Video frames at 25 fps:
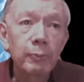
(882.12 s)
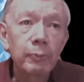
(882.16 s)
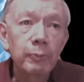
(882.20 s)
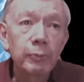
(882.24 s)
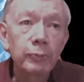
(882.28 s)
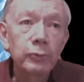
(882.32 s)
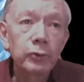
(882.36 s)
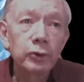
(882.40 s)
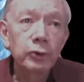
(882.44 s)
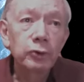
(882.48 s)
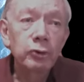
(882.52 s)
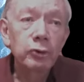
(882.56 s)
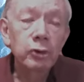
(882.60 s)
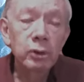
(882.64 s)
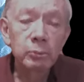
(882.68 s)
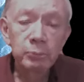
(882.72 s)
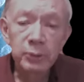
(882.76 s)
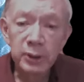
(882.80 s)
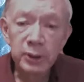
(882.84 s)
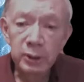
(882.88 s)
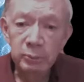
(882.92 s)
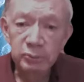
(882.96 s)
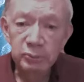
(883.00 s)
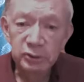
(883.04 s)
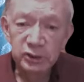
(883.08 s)
Trump
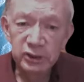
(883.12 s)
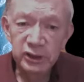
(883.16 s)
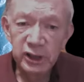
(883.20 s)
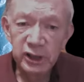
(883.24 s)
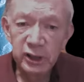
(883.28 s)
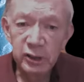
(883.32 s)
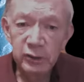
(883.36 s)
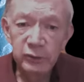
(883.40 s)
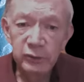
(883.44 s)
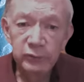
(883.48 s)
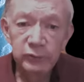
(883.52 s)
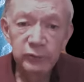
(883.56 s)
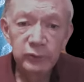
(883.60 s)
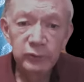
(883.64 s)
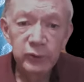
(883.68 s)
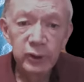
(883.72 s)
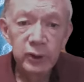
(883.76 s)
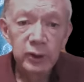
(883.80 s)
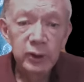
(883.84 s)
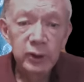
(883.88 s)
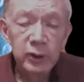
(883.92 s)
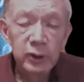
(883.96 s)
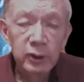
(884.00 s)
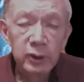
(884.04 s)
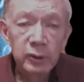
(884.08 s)
himself
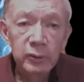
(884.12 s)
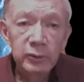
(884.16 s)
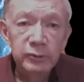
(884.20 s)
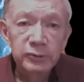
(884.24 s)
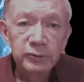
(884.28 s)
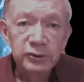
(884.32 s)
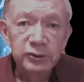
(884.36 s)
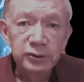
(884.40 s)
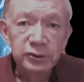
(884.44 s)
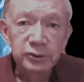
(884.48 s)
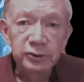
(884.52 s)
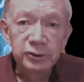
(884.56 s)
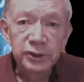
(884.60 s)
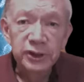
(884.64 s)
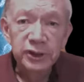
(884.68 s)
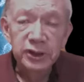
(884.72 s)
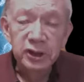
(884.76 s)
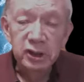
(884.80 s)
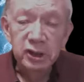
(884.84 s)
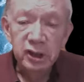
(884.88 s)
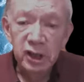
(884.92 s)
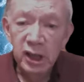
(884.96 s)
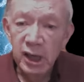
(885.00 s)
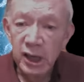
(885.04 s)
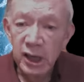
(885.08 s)

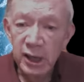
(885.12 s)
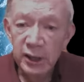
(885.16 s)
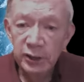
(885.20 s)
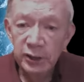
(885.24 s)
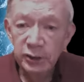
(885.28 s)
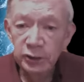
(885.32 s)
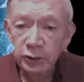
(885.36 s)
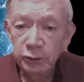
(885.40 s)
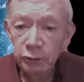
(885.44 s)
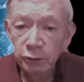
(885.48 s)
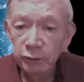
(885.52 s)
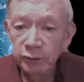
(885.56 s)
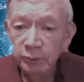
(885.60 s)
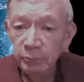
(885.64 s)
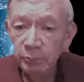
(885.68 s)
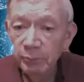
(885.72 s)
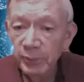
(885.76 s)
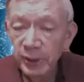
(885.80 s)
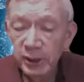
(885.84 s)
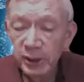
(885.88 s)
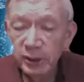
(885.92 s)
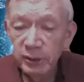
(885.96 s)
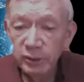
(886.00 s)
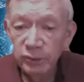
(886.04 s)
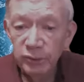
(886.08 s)
declined to
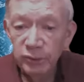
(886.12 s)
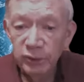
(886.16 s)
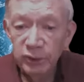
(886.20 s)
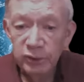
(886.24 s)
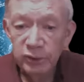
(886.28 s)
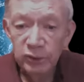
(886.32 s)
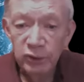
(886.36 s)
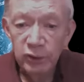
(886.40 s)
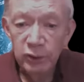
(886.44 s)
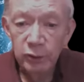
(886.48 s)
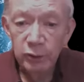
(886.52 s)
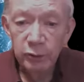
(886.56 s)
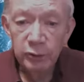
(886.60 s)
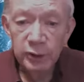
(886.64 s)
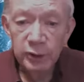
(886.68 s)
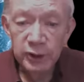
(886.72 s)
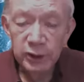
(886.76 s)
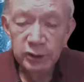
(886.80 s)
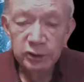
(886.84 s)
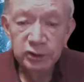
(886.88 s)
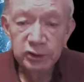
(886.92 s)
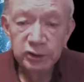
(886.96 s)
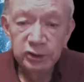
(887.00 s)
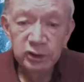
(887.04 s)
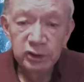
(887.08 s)
admit that there
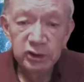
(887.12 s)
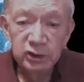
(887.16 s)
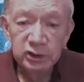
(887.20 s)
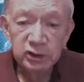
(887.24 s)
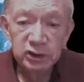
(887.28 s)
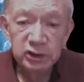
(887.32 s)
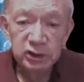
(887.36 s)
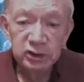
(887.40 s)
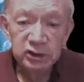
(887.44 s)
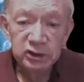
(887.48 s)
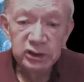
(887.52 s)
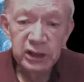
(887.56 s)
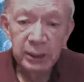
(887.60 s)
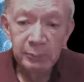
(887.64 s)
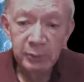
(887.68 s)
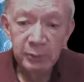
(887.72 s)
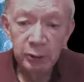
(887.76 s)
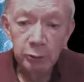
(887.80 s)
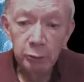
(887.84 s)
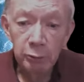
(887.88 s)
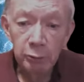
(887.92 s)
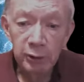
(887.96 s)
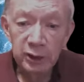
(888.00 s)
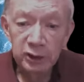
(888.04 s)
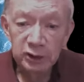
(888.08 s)
is
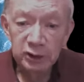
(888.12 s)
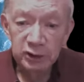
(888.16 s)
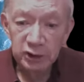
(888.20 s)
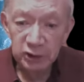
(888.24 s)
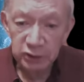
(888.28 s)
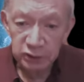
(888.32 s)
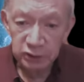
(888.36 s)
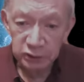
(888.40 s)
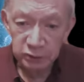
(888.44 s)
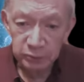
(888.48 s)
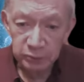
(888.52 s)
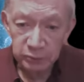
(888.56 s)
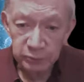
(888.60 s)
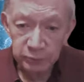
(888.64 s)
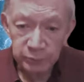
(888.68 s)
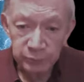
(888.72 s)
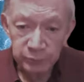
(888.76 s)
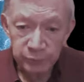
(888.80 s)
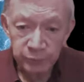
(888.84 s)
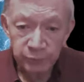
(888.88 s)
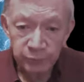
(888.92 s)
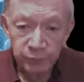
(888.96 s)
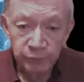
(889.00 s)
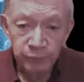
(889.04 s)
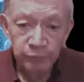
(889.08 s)
systemic racism.
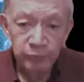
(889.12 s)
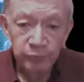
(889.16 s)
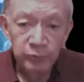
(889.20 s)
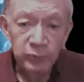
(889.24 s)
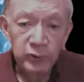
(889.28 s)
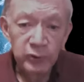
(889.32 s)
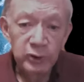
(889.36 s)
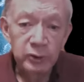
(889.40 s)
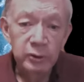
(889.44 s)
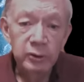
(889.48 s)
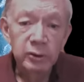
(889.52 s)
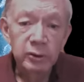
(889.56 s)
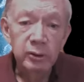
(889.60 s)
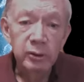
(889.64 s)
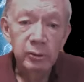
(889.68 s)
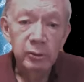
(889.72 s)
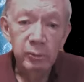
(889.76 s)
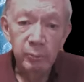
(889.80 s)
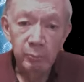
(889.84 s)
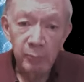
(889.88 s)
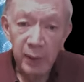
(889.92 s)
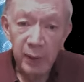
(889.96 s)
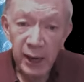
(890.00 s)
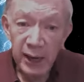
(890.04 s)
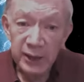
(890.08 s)

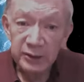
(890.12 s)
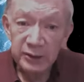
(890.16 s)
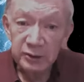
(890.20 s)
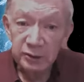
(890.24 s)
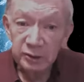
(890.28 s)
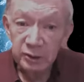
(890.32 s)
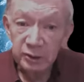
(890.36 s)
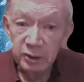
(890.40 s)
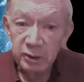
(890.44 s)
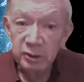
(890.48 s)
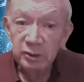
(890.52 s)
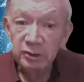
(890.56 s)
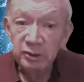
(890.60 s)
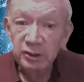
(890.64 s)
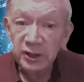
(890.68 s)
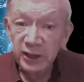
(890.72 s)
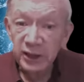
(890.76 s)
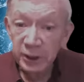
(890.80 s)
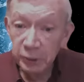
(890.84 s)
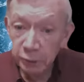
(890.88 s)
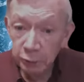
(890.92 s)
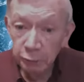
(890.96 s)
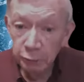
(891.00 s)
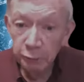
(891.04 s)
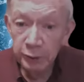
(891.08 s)
Biden
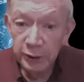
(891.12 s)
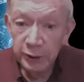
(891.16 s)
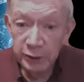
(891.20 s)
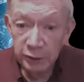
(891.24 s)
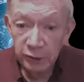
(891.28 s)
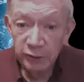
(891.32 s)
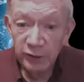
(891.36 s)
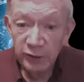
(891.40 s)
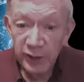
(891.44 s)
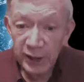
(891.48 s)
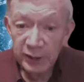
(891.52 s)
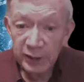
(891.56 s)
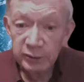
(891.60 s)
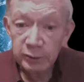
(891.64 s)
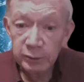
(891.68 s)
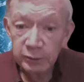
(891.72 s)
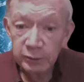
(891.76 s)
did agree to that